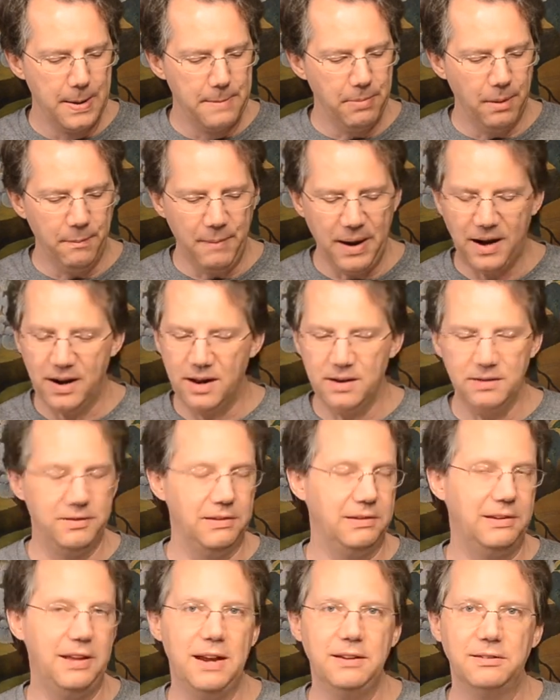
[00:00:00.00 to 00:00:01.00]
But man, that
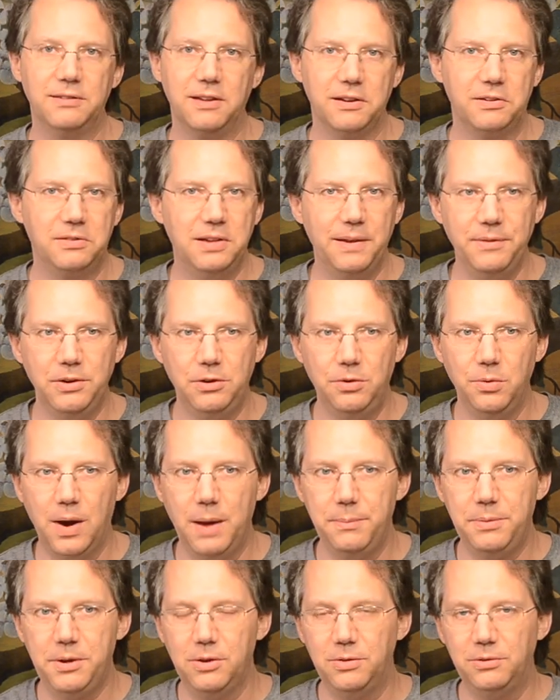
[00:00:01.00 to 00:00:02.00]
doesn't taste like 72
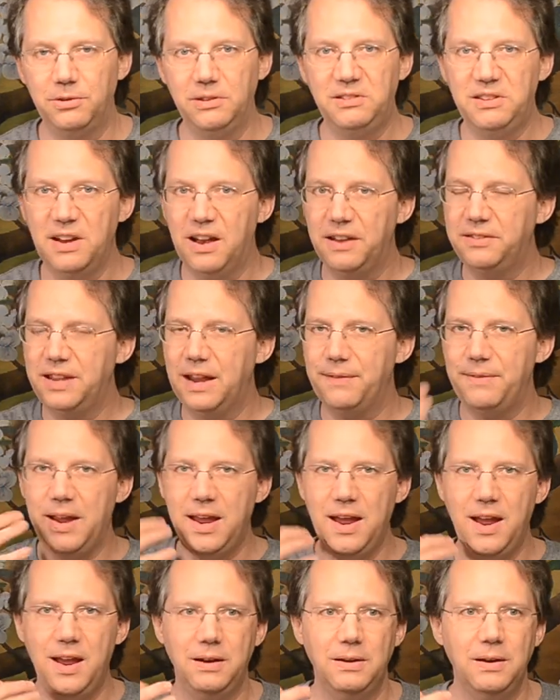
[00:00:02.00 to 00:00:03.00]
IBUs. It does have a
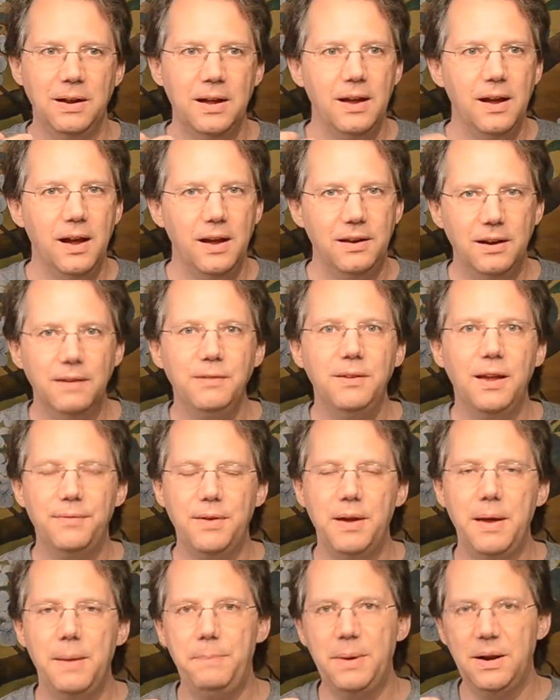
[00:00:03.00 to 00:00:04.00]
hint. It does have
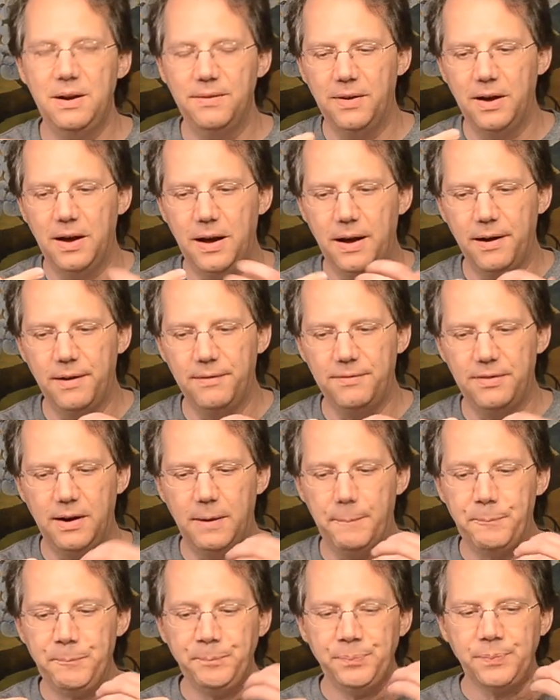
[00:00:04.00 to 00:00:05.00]
a bit of
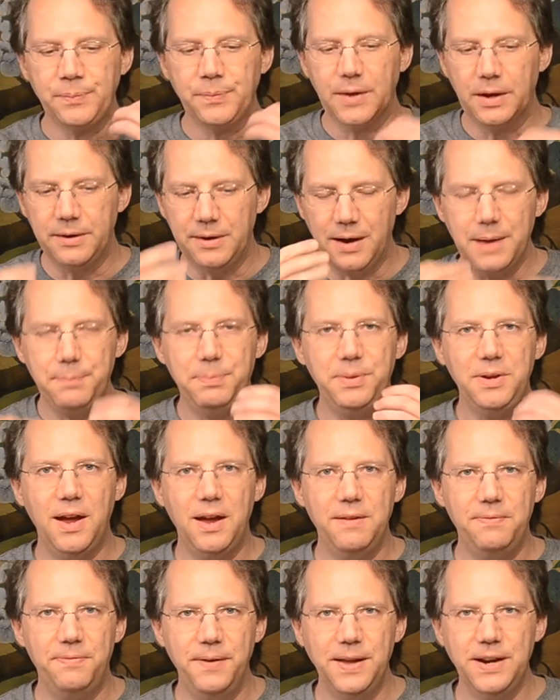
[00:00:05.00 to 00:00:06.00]
an
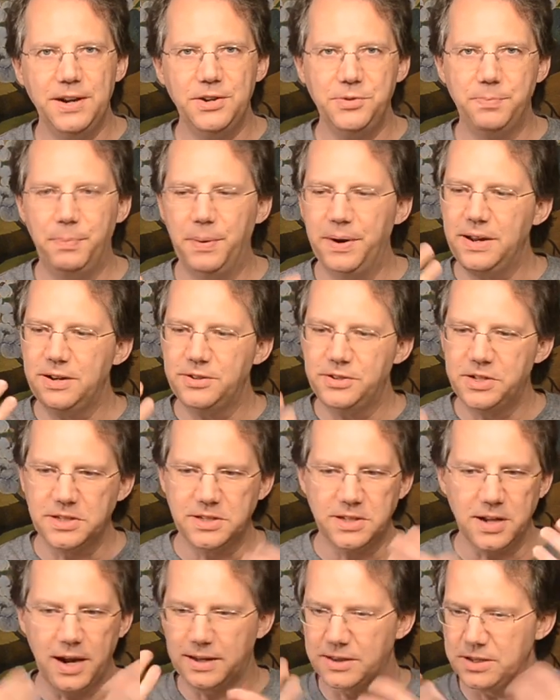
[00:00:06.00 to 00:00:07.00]
IPA finish, but it's
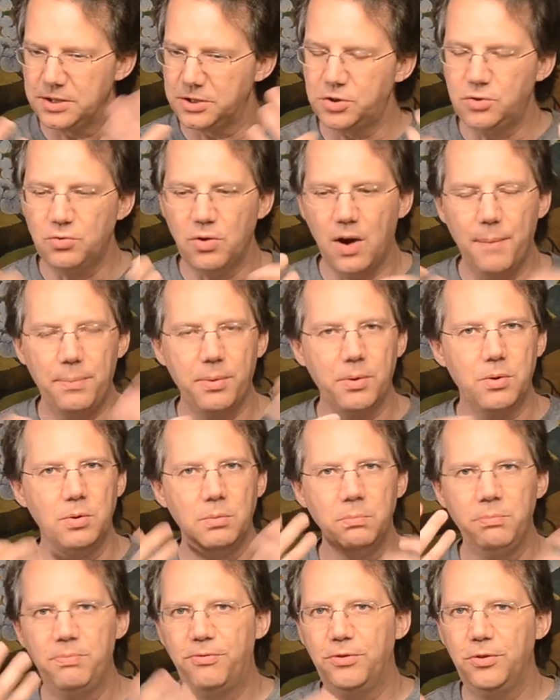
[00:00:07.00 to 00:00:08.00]
just like this
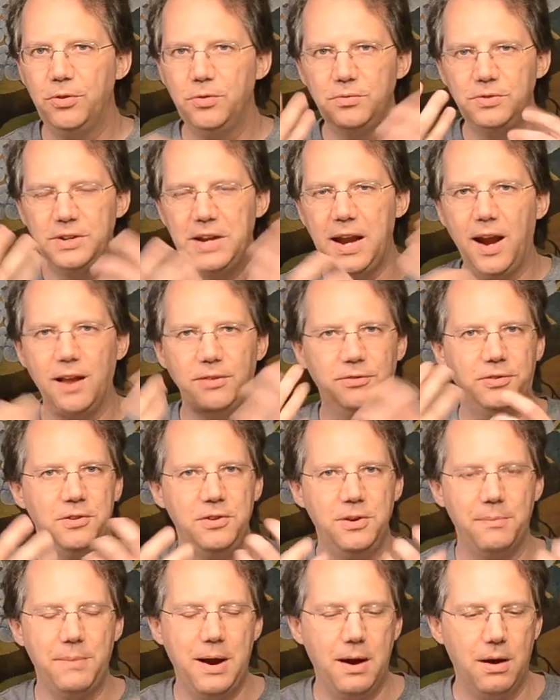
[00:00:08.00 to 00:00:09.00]
tropical fruit dance in
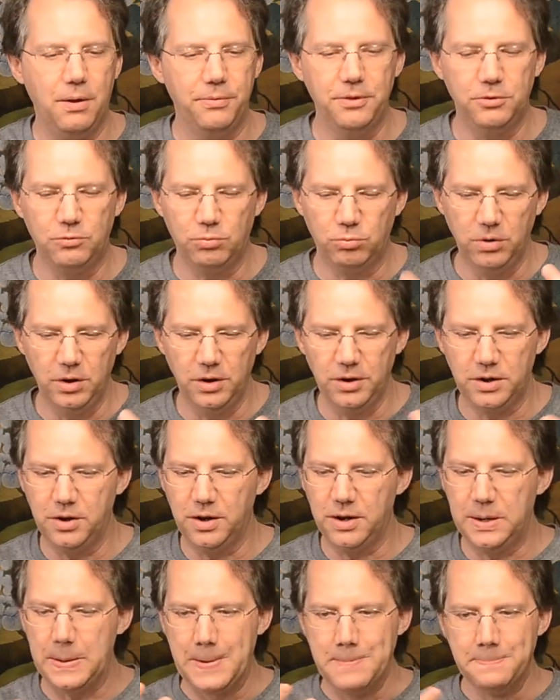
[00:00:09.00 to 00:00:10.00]
your mouth. It's really
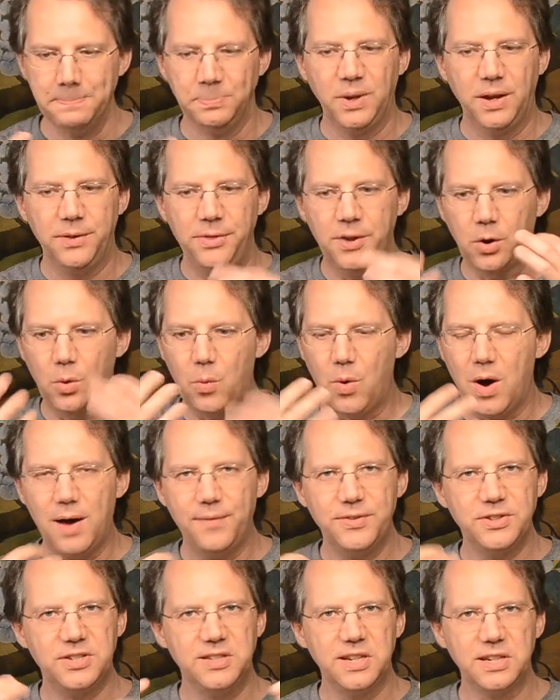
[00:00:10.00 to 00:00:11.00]
good, and the
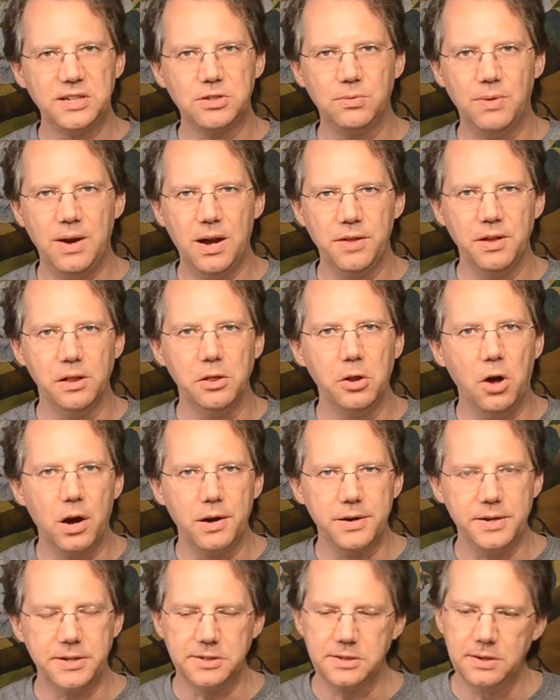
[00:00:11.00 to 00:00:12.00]
guava sticks around the
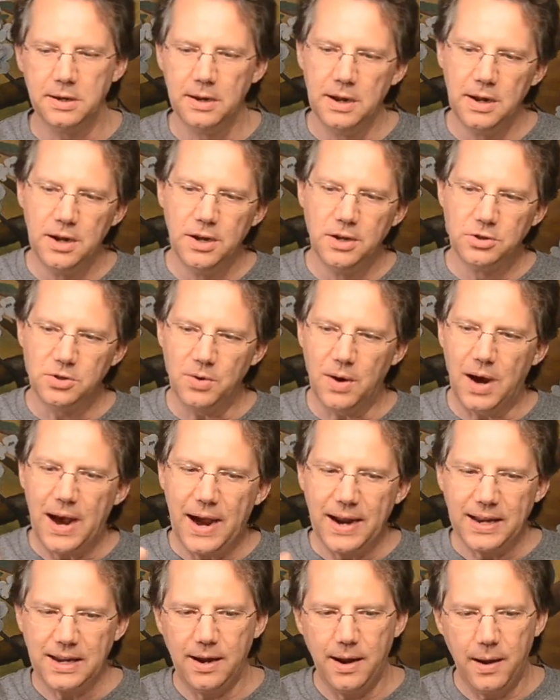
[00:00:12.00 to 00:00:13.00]
longest. So
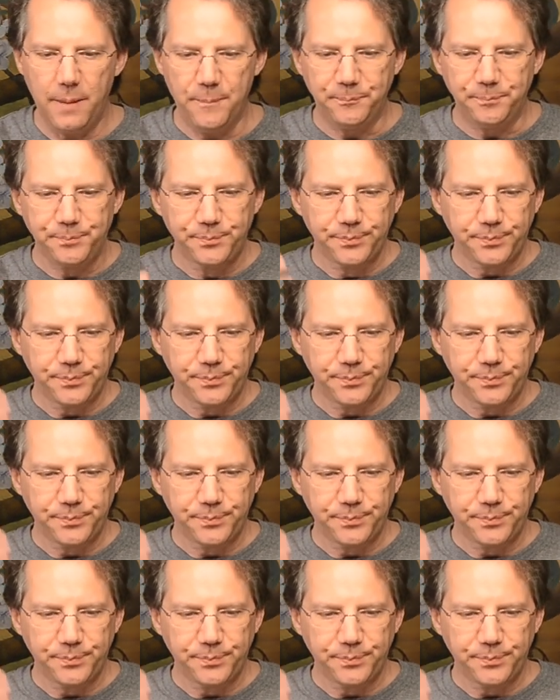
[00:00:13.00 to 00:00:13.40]
I get